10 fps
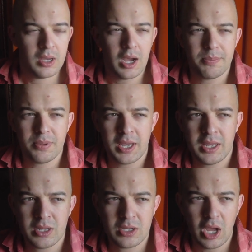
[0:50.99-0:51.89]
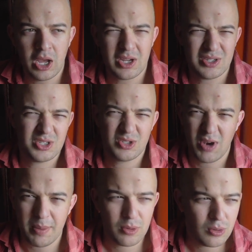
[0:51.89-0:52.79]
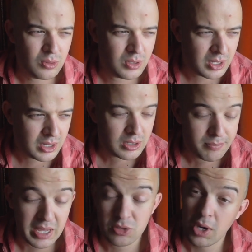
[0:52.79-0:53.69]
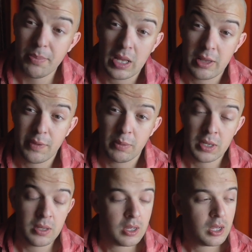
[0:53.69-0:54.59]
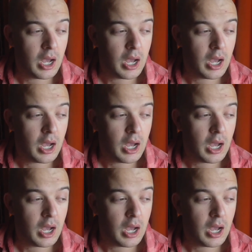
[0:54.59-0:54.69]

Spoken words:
I played Scrabble, Mousetrap, I love that one.